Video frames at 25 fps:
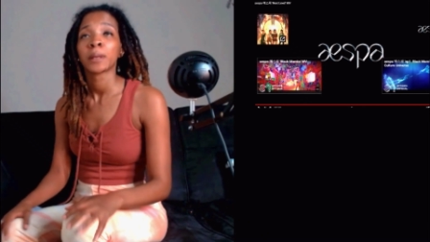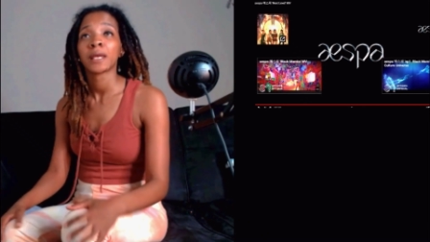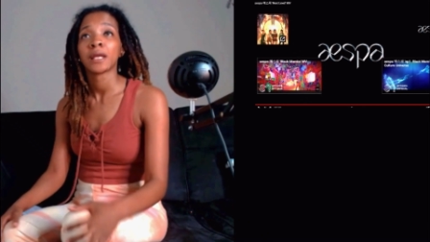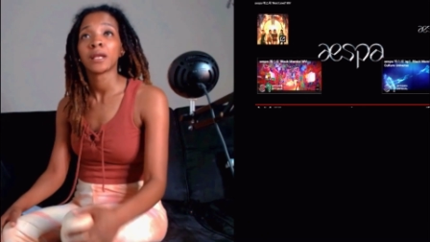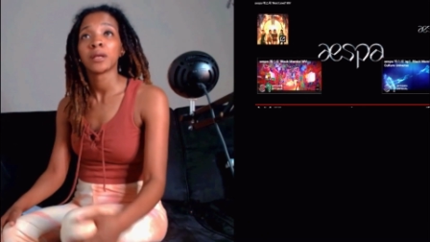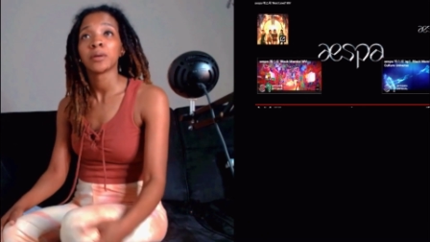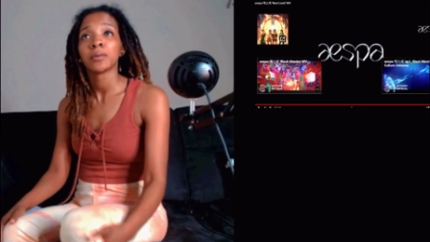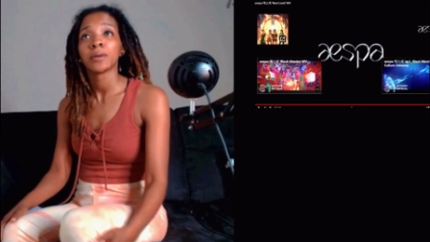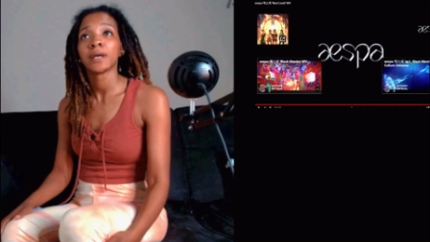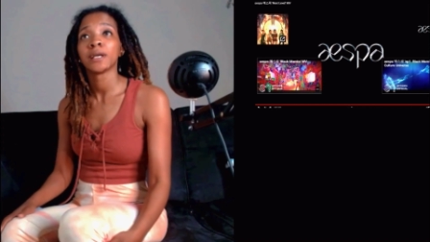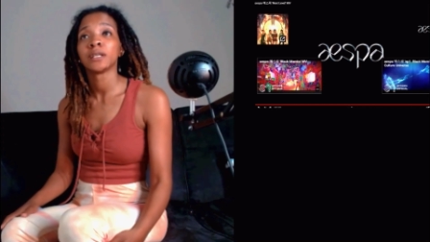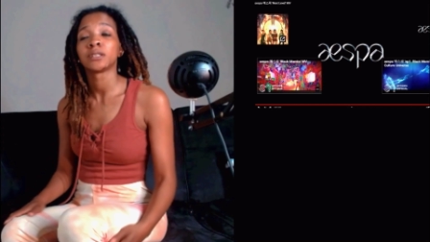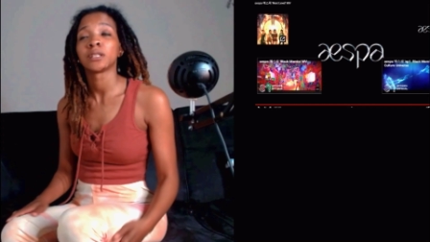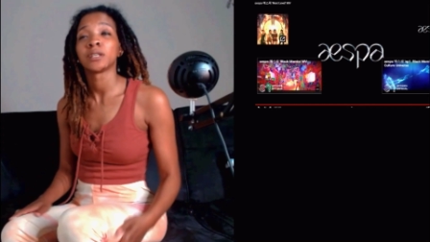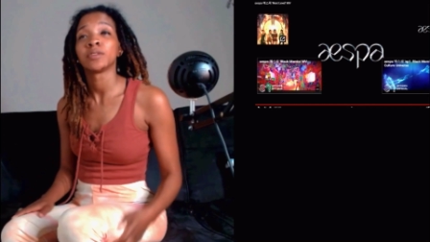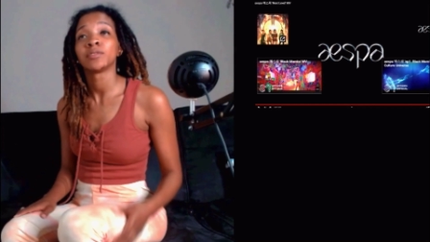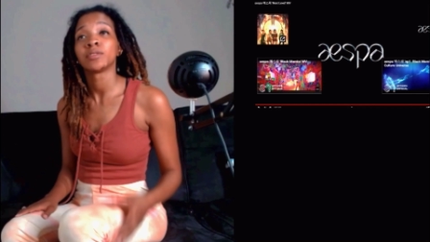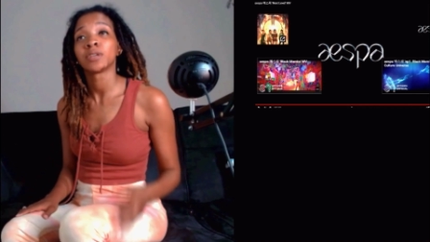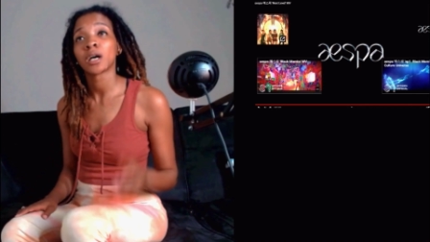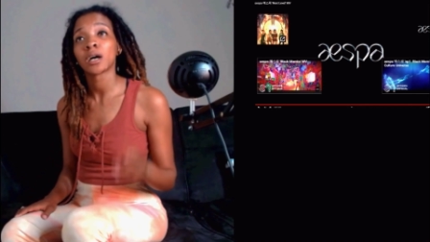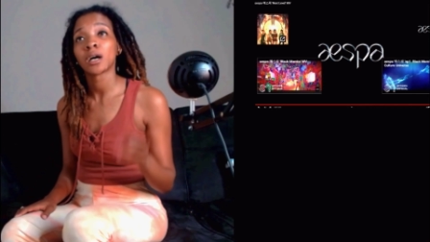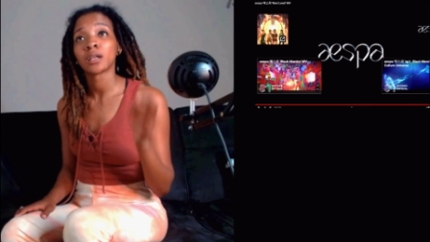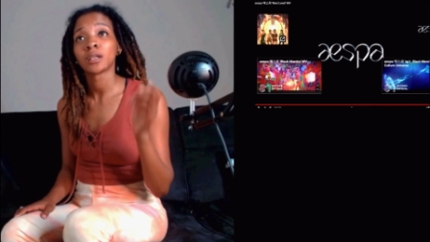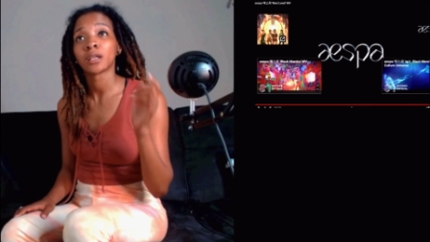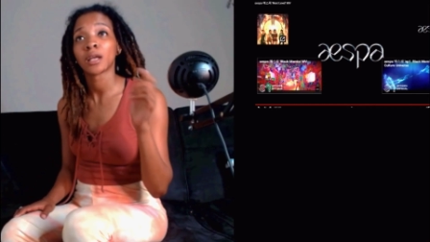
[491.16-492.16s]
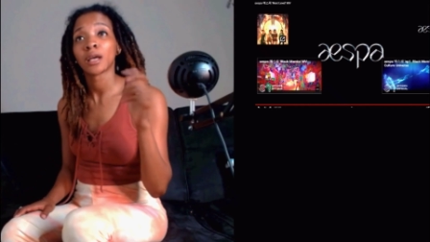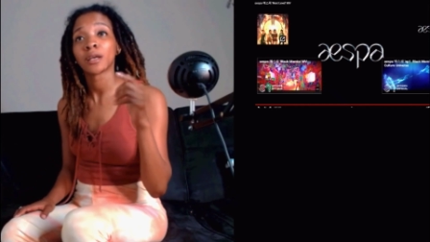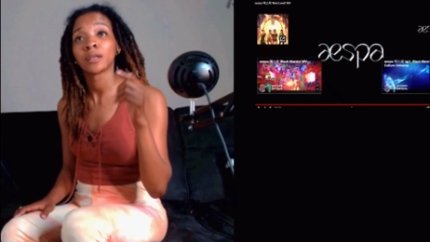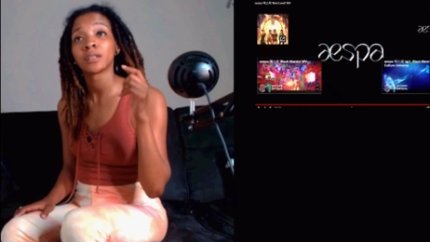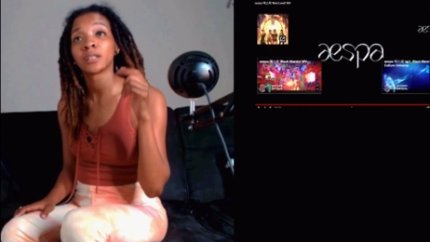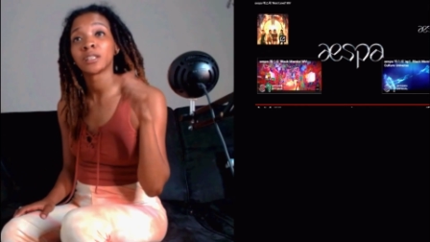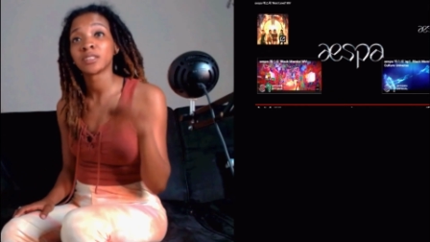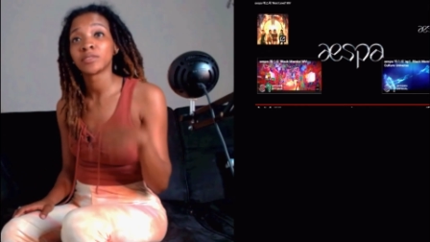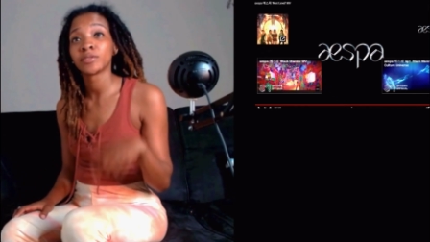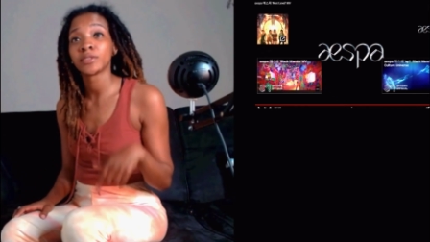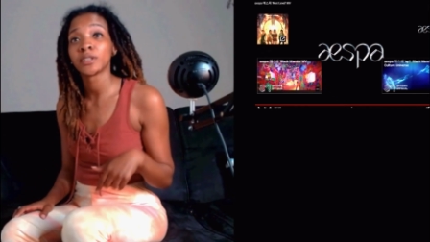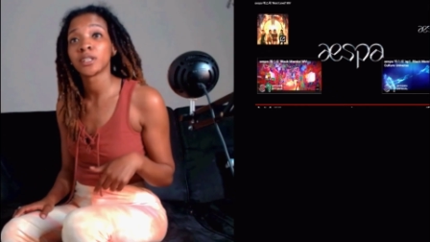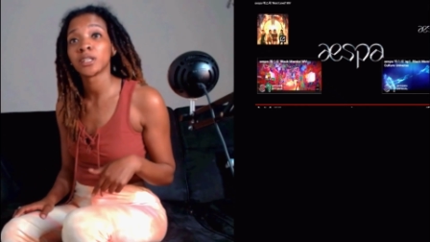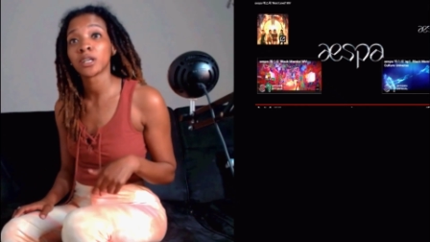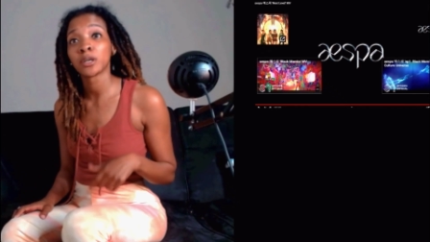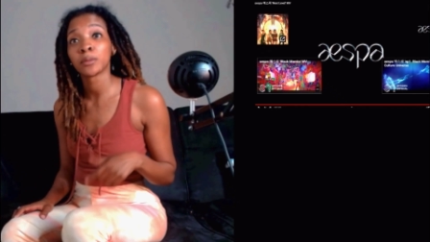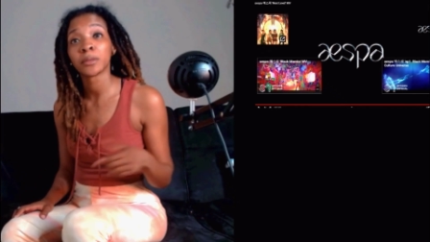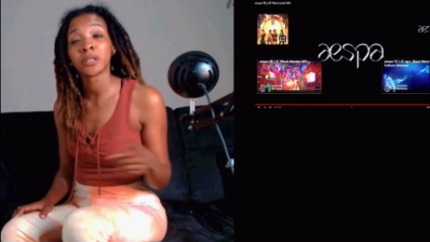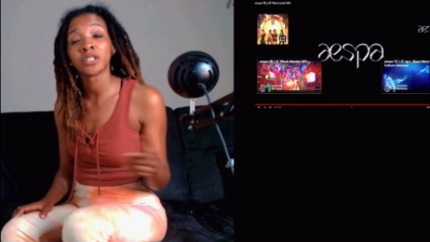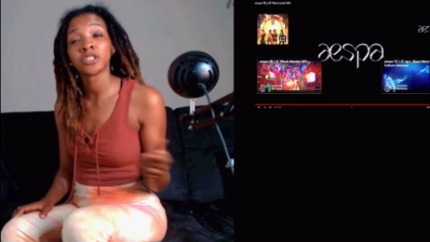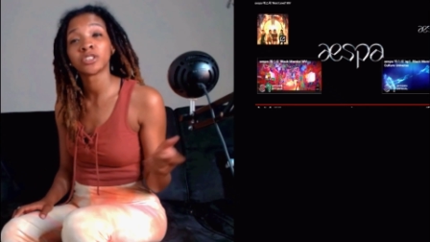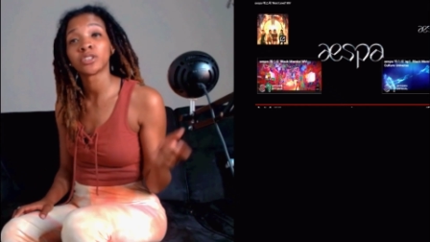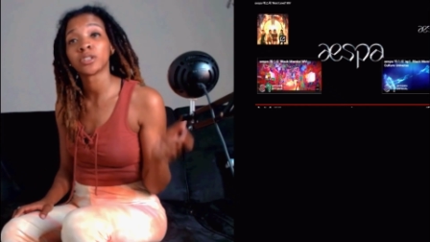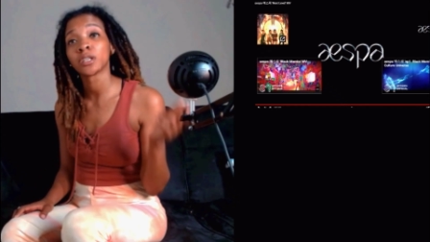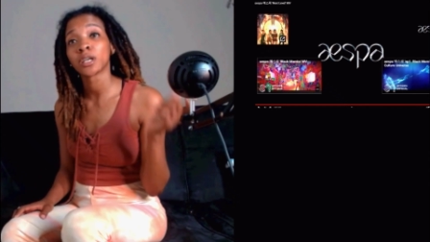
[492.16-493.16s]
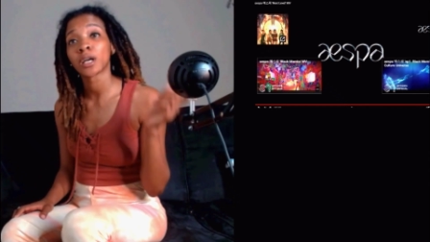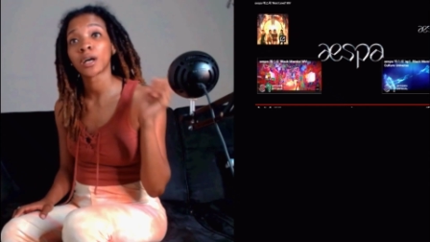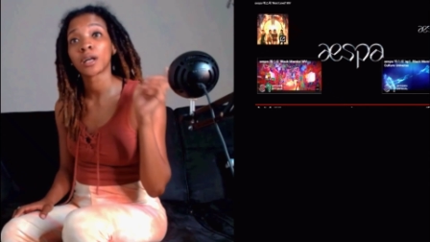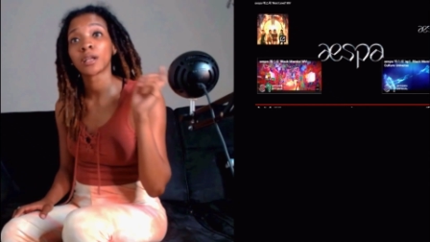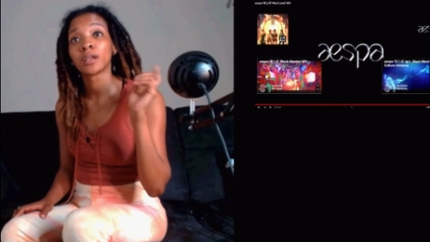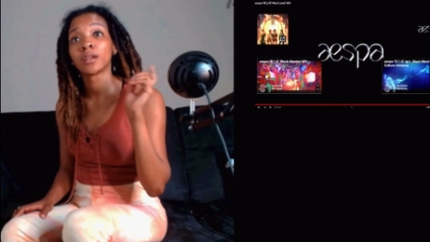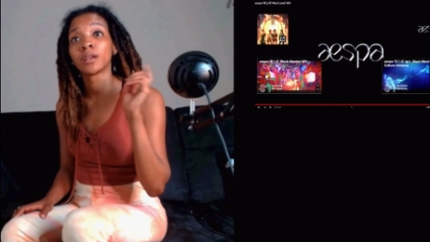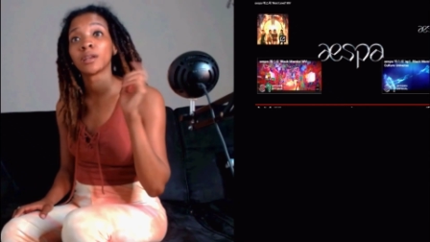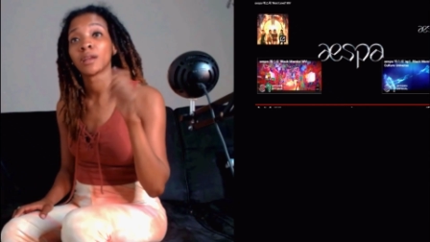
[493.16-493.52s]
Anyways, if y'all like this video, make sure y'all